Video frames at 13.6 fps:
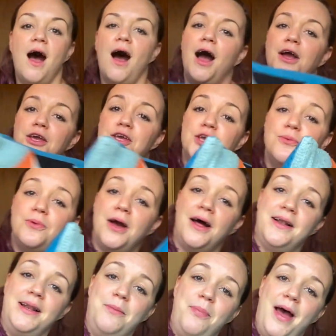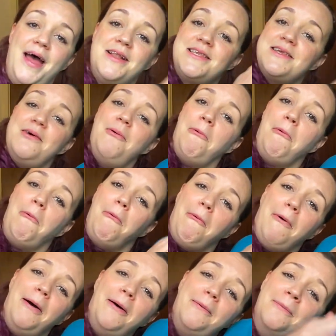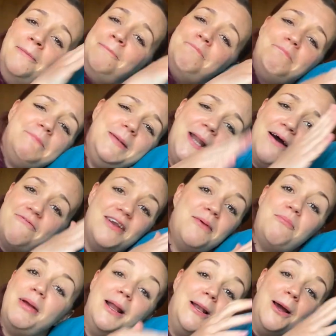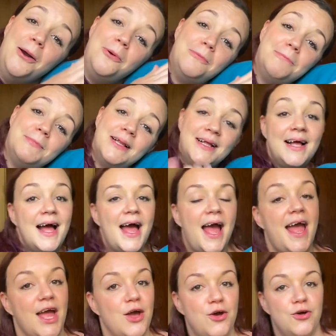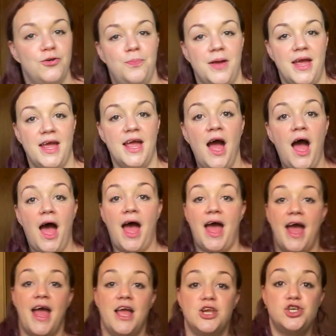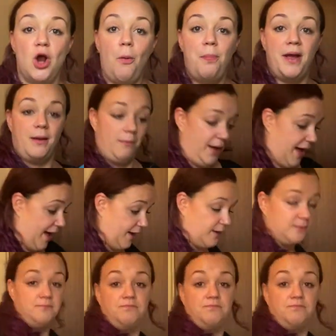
a cute cuddly pet. Oh, lovely pillow. It could be a shopping bag.